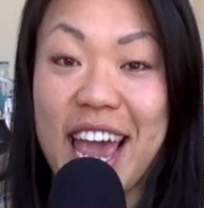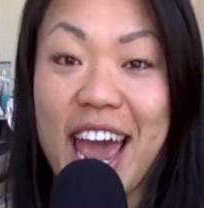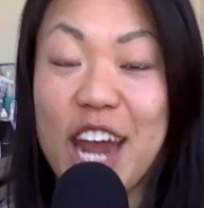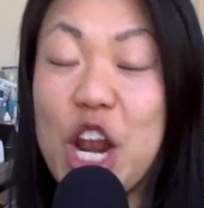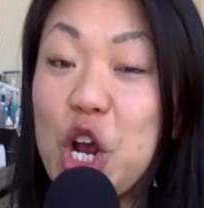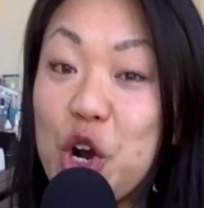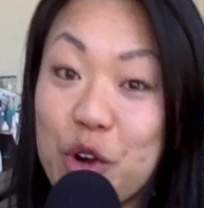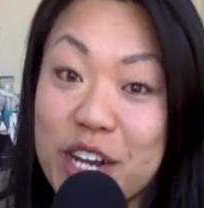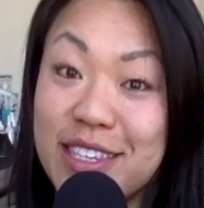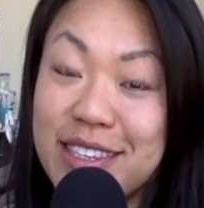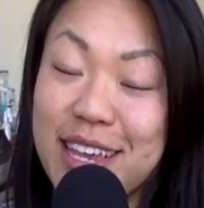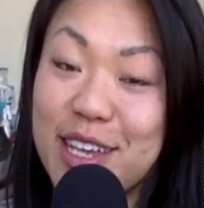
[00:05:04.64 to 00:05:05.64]
and
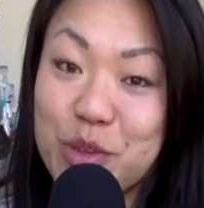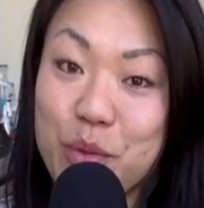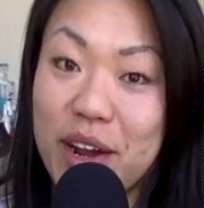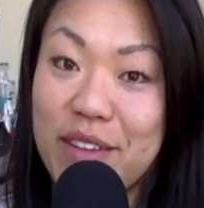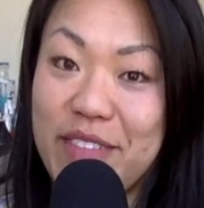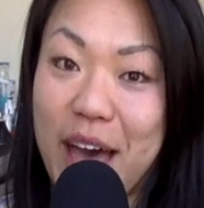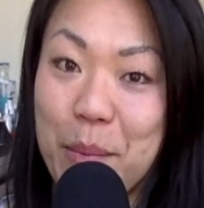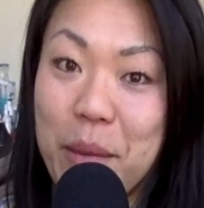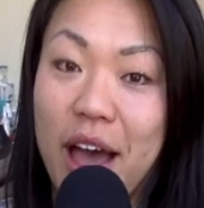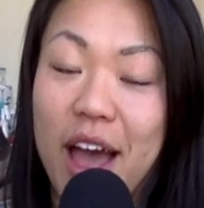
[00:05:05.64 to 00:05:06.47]
Chris is one of them.